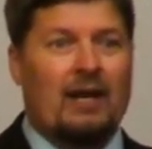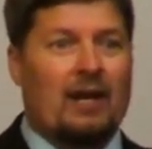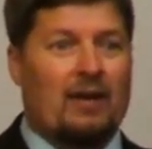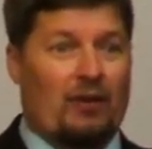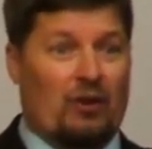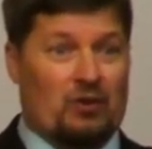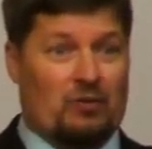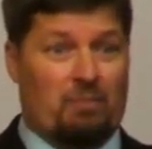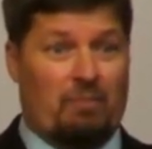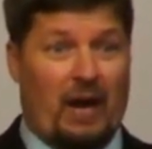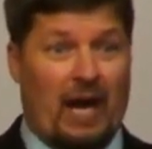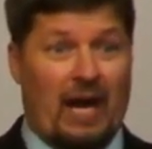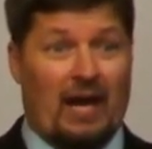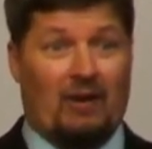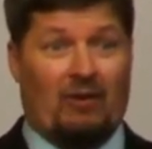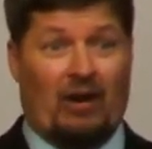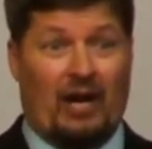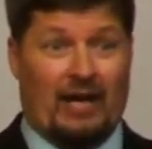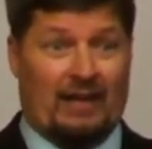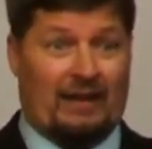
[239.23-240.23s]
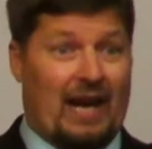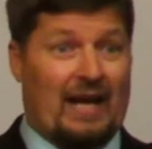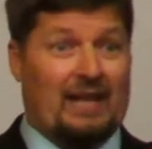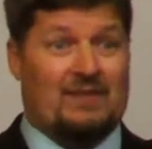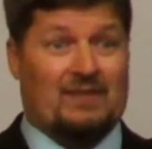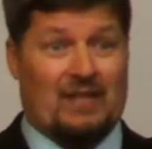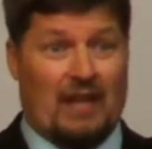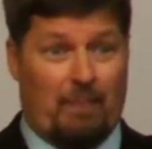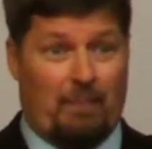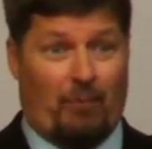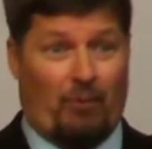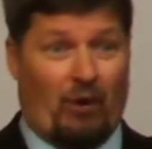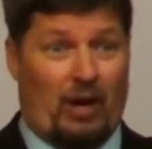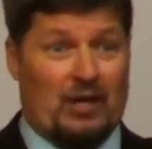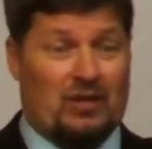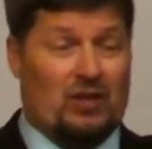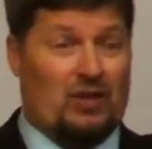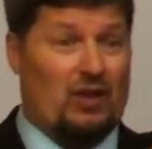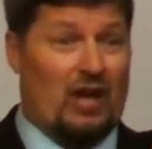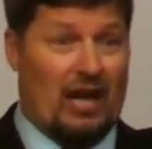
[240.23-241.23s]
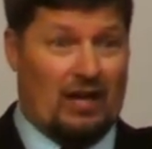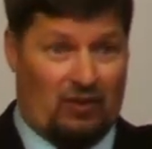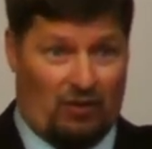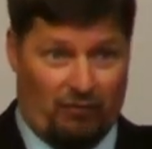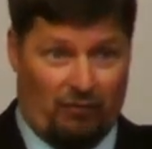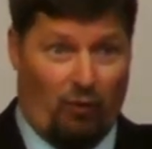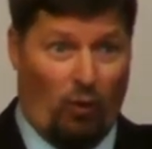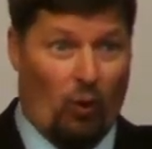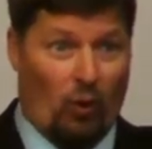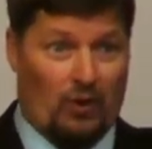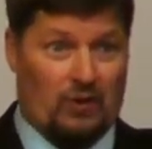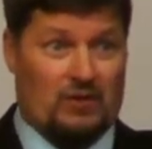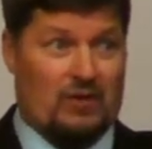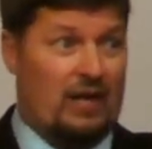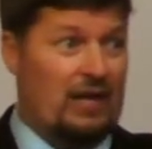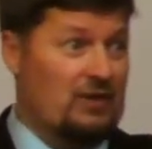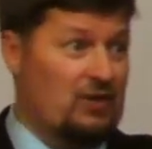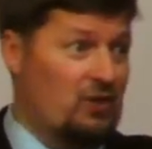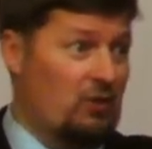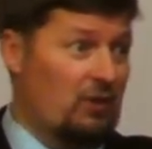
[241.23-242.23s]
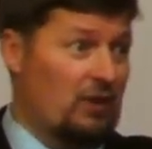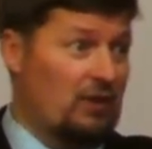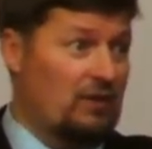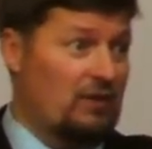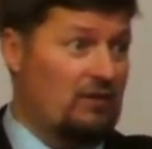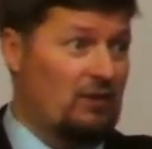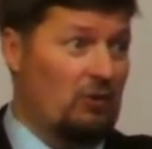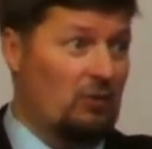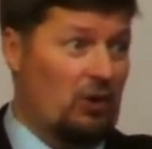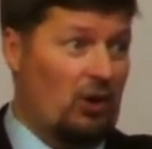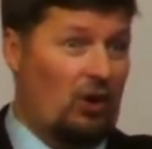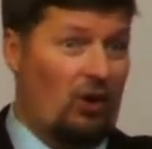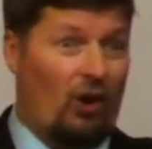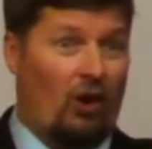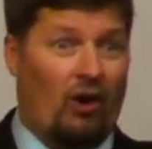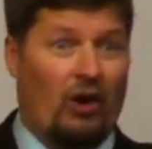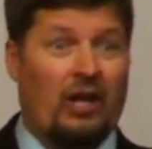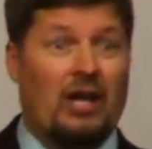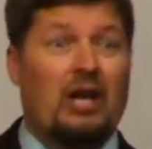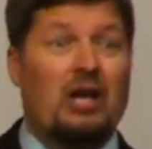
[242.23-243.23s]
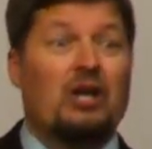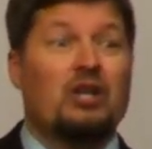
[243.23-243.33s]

and there's been like separation, that divorce, as you could, you could call it.